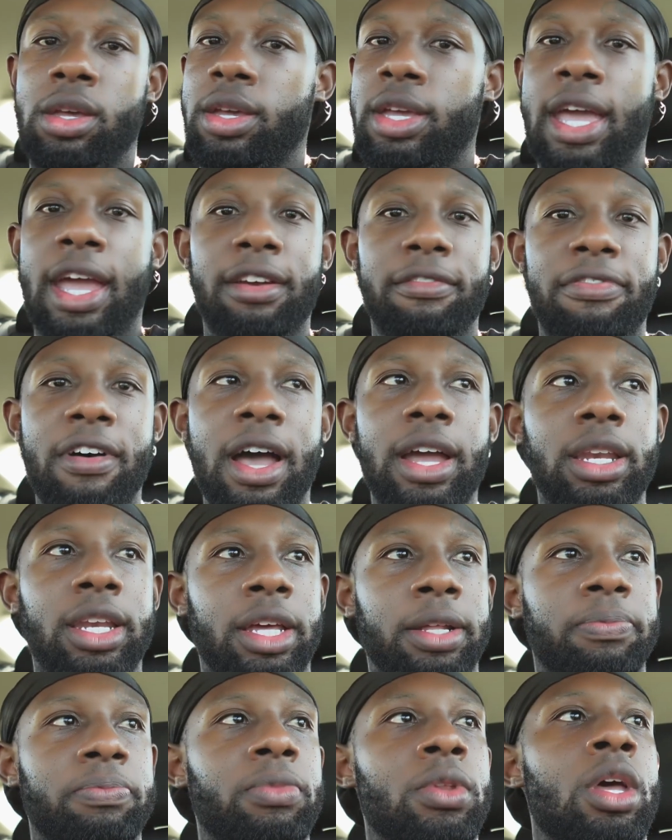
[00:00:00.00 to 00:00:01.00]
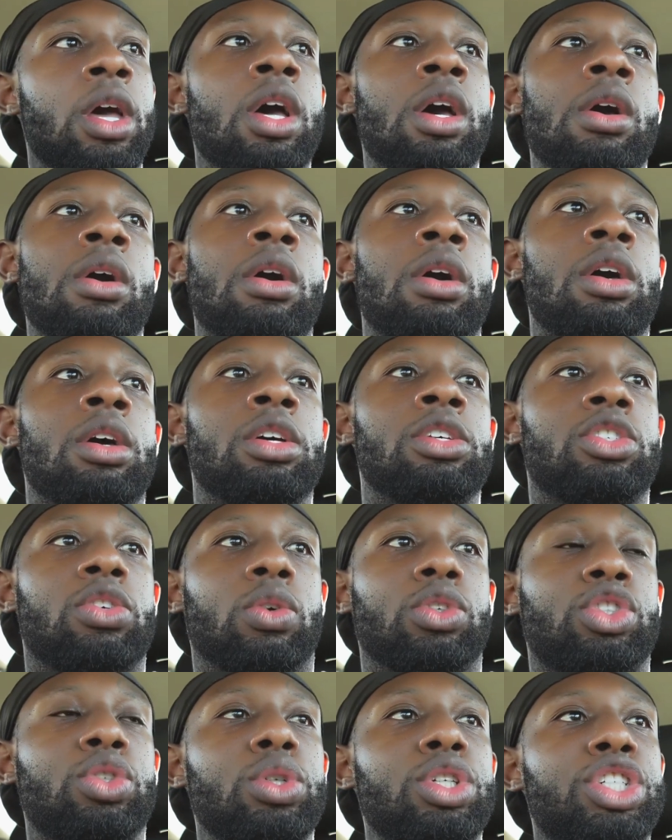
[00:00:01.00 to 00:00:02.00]
Can't find it. So
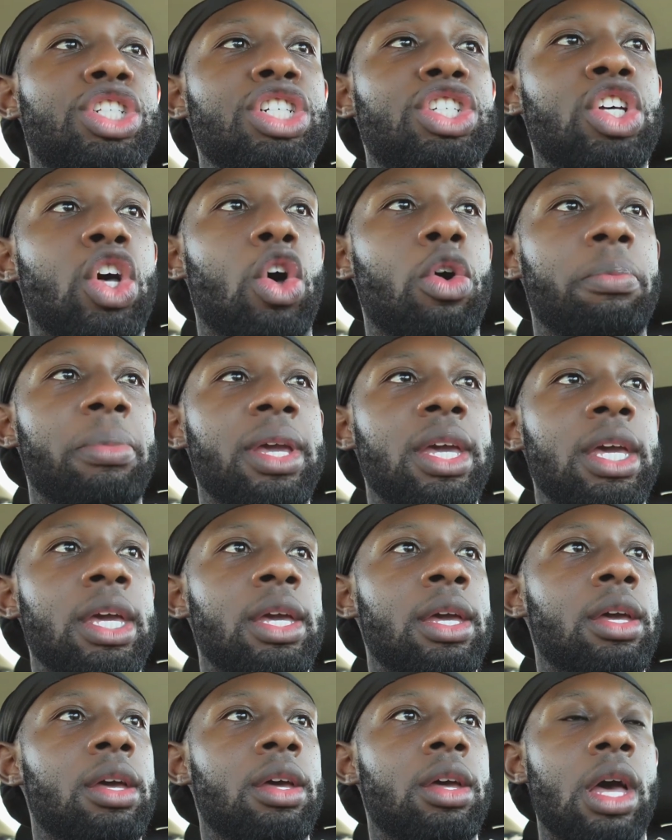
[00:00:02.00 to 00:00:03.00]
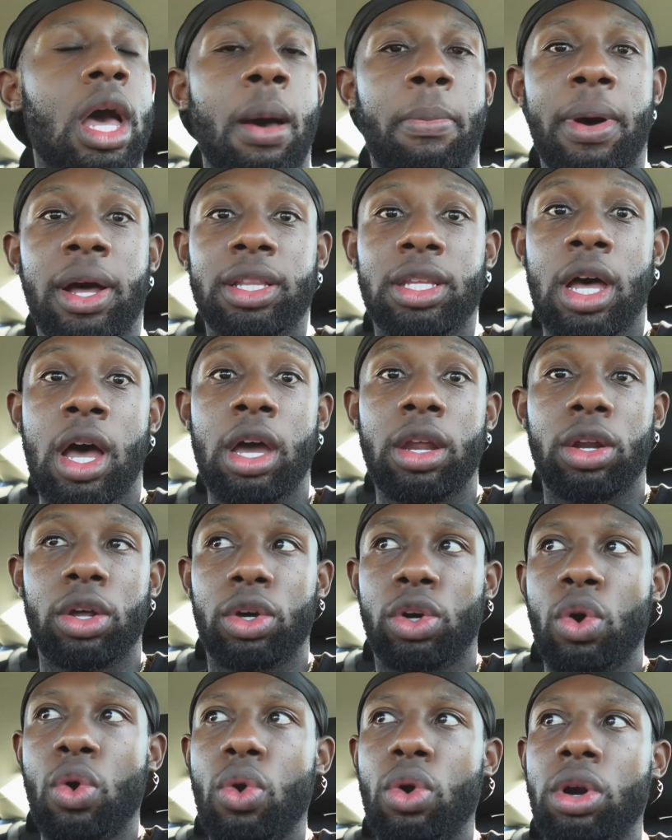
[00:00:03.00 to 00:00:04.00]
as soon as she told me about the Honda
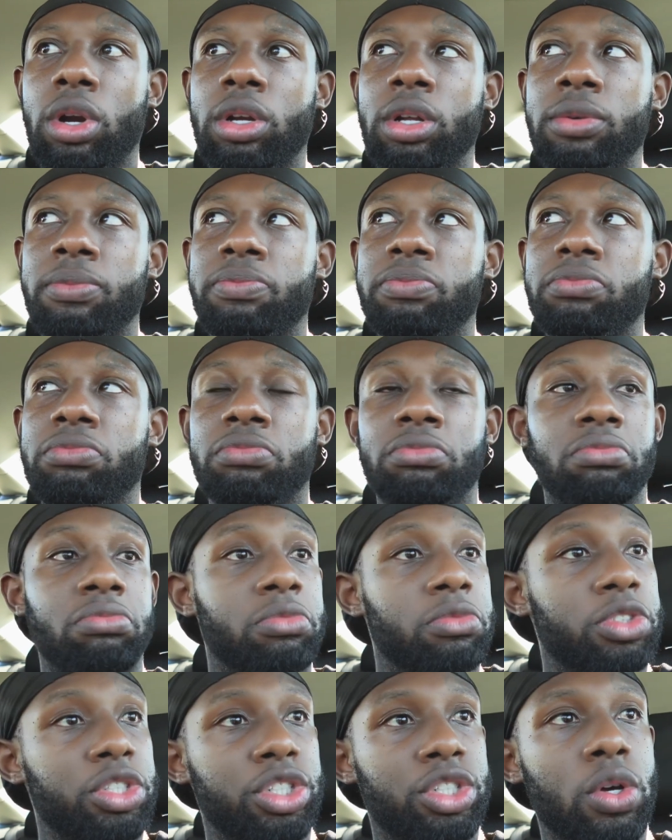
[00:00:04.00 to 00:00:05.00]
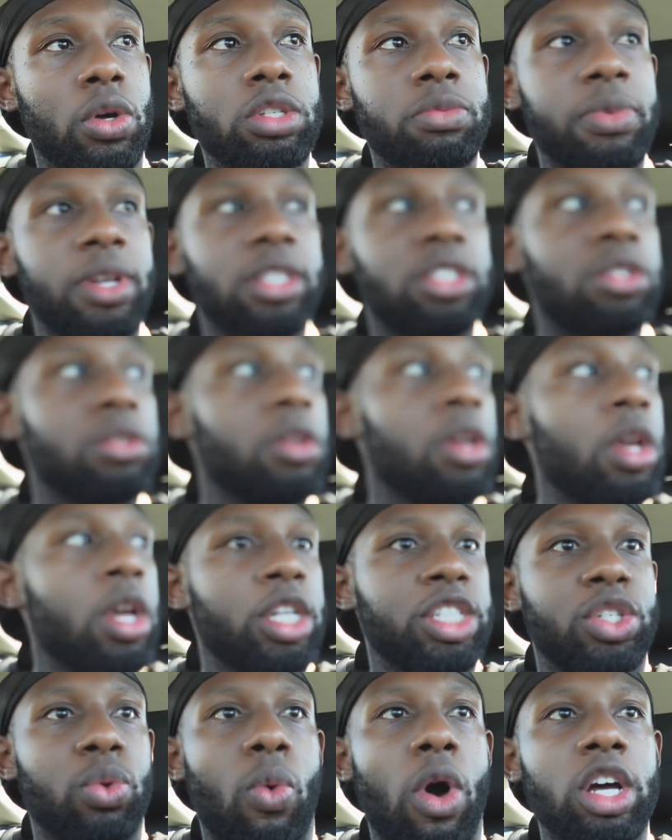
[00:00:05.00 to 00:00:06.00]
Accord, she shows me it.
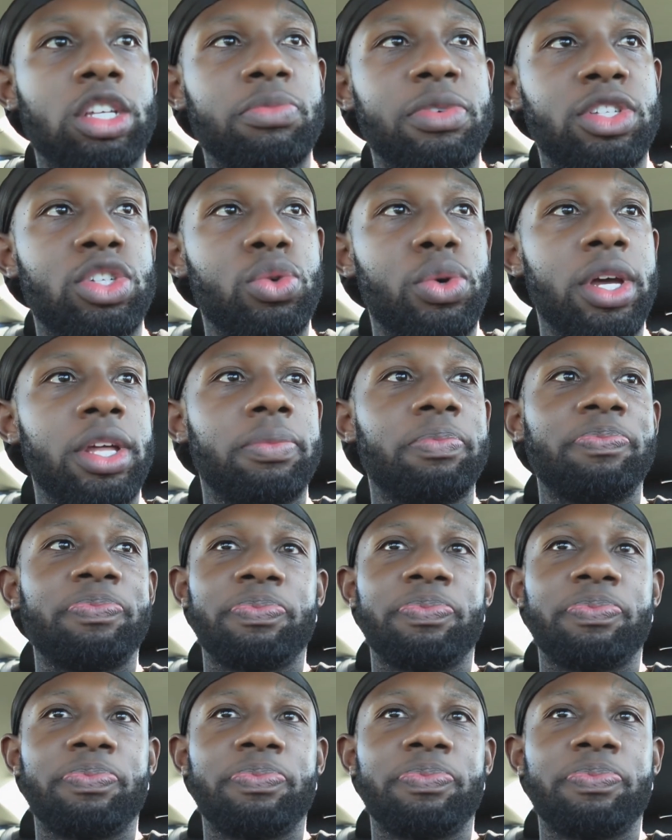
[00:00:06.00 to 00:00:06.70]
She walks me to it.